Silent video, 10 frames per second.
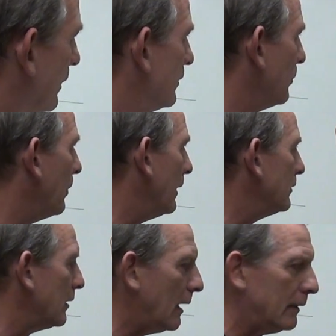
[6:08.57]
it
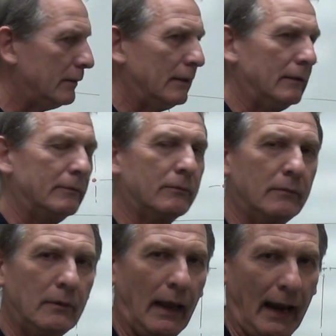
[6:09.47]
depends on the
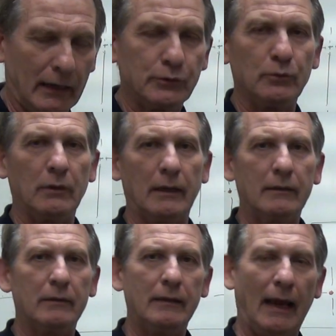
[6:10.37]
actual
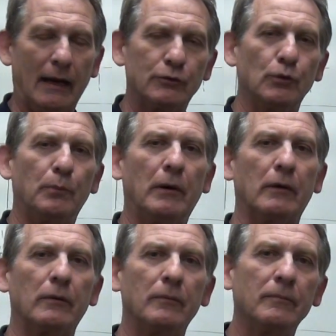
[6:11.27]
length of the actual
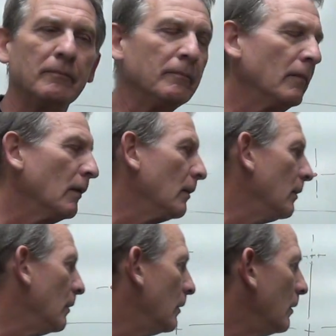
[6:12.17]
part.
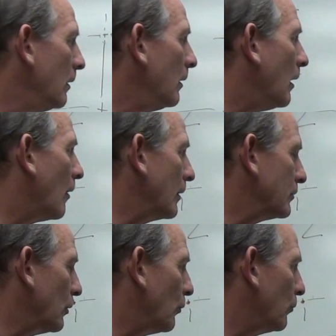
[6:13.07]
All right,
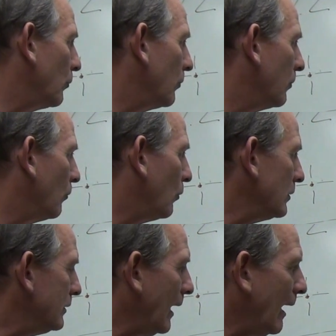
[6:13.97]
so
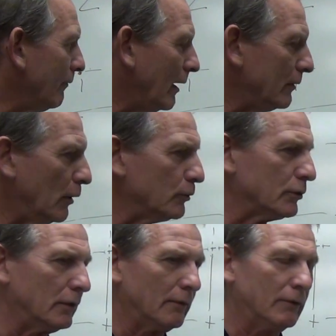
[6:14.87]
once you have that
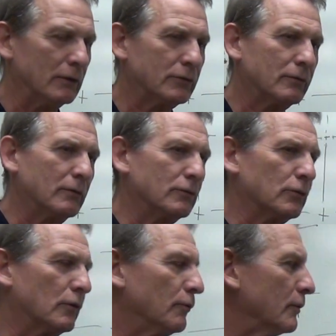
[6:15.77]
notion of this
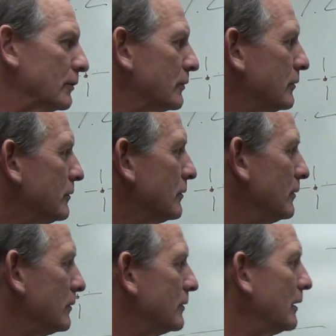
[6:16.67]
sort of a
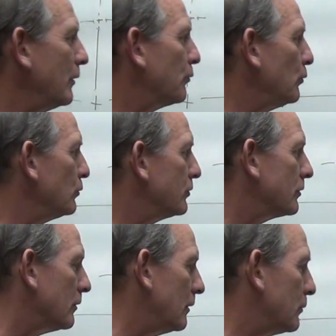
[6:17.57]
see-through
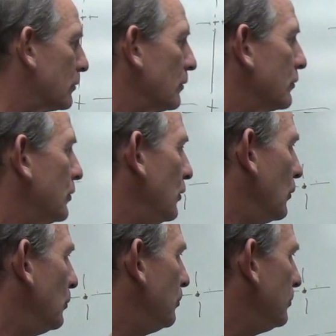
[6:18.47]
cylindrical
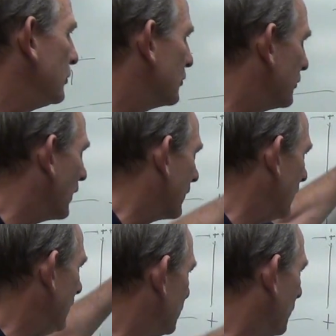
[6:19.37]
tube stuck
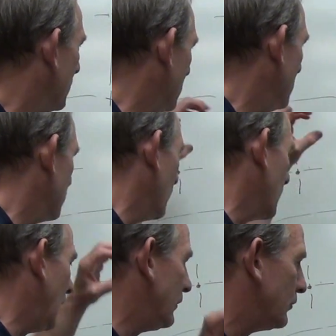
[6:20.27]
at each one of these
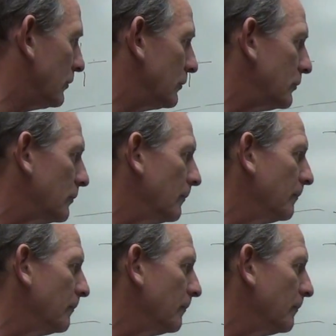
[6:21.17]
locations,